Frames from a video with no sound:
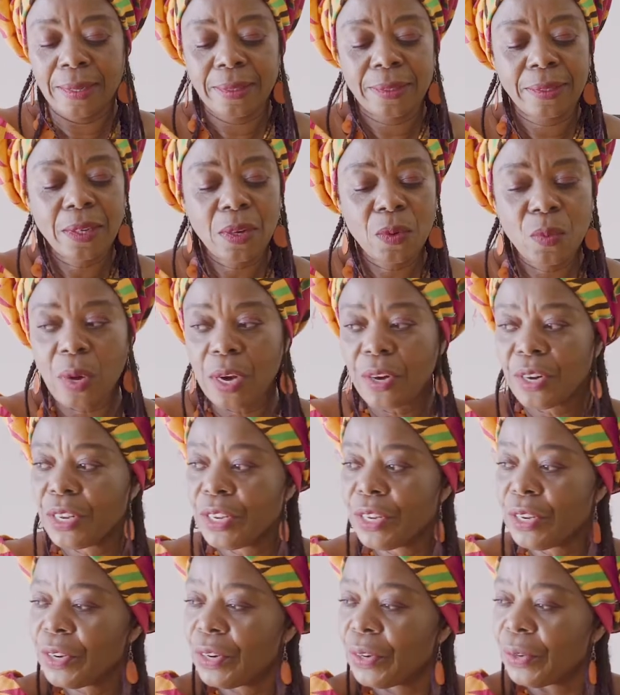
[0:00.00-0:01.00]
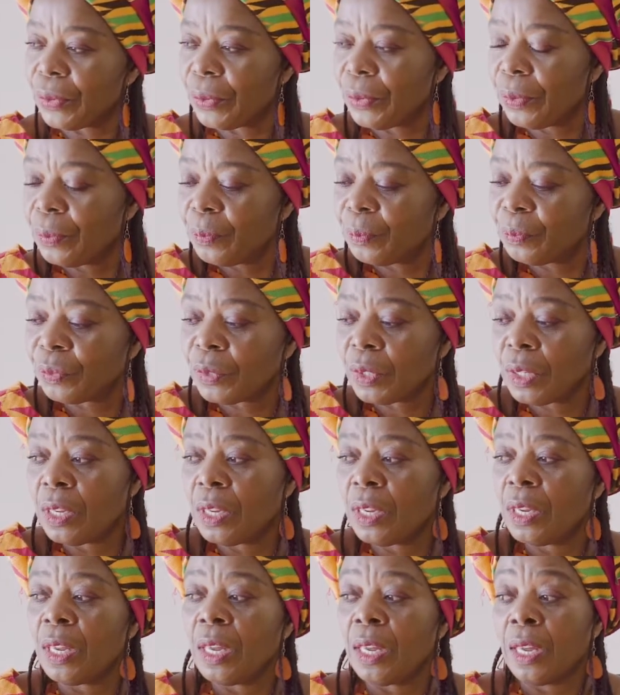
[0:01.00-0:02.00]
So what do?
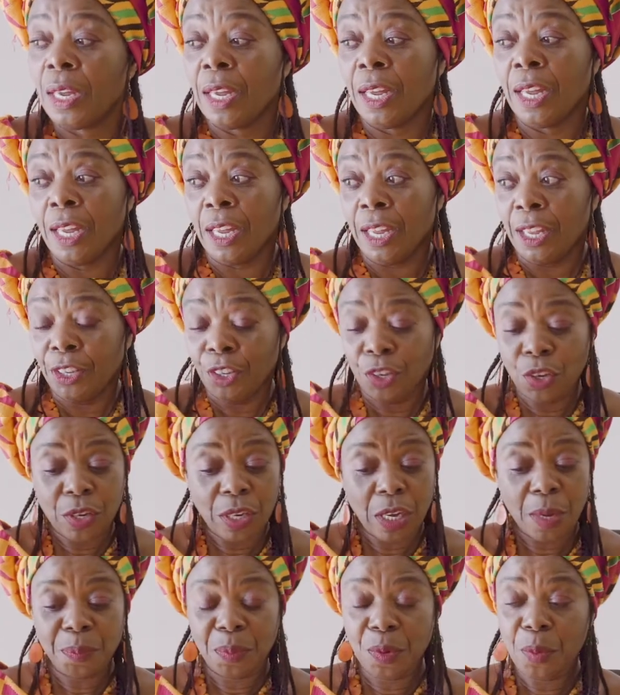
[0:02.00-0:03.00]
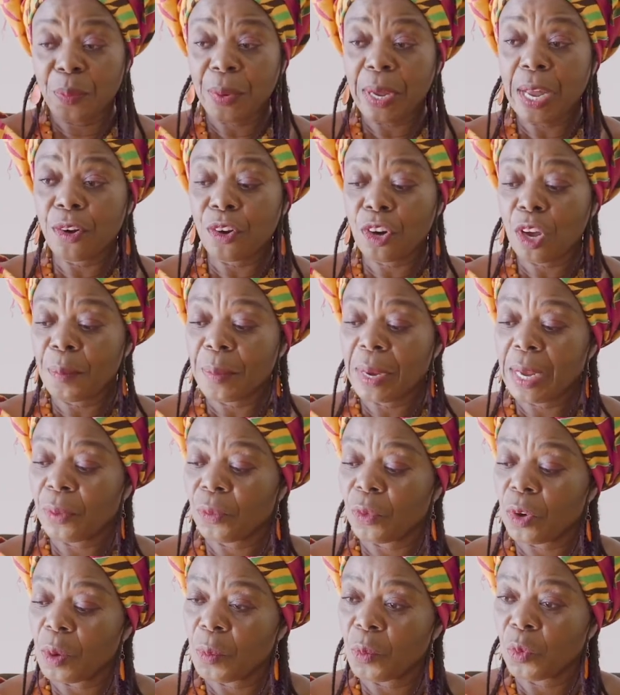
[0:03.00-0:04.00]
You can prepare normal
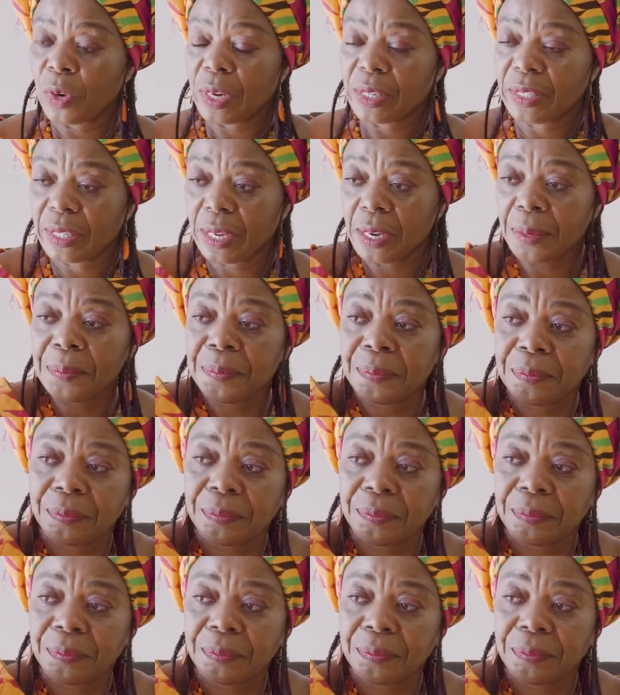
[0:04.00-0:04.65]
warm water.